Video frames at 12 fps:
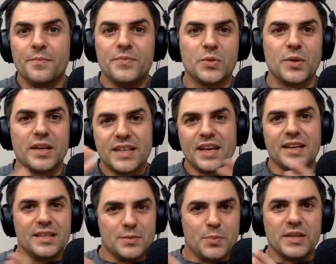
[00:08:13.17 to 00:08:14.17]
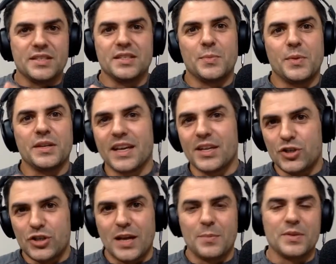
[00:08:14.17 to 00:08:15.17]
So when I say he's busted his butt to get in
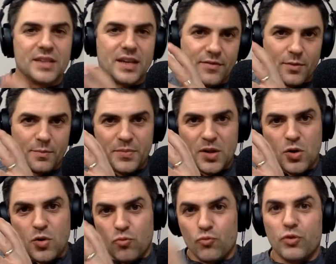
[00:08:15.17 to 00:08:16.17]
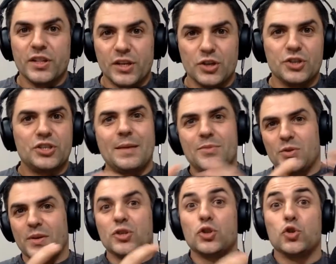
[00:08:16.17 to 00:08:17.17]
shape, it's like from really good shape to
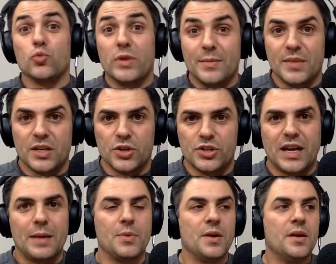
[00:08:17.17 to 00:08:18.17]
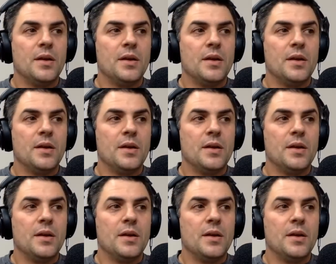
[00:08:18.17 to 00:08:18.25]
extremely good shape.